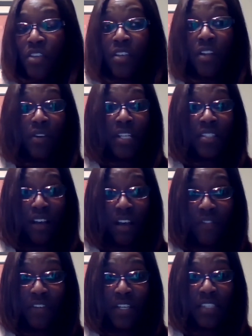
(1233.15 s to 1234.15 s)
you know, it's
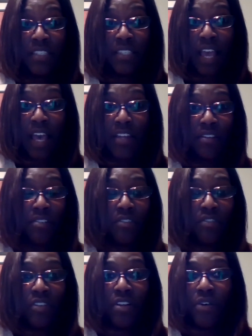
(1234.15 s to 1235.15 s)
obvious that,
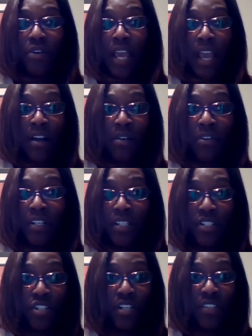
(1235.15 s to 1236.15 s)
you know, an hour
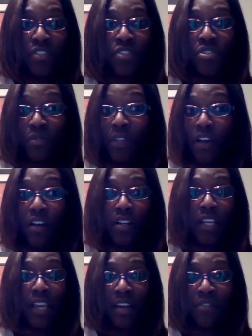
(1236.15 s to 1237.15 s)
is just too
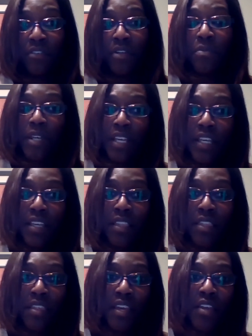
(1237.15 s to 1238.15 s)
long every week,
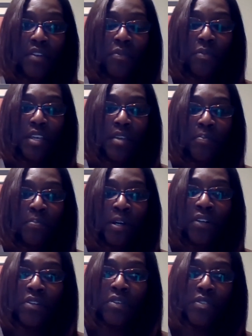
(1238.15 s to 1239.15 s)
then we
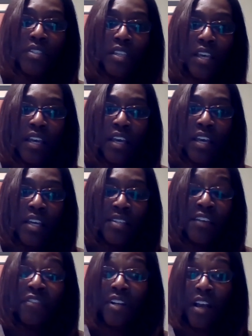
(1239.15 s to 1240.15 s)
pose
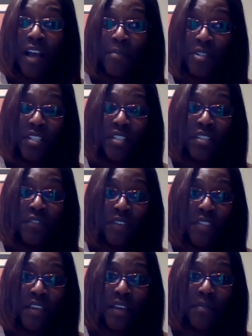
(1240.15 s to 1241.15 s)
different options
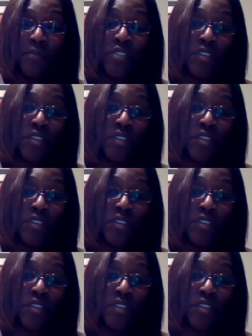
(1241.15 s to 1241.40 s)
for them.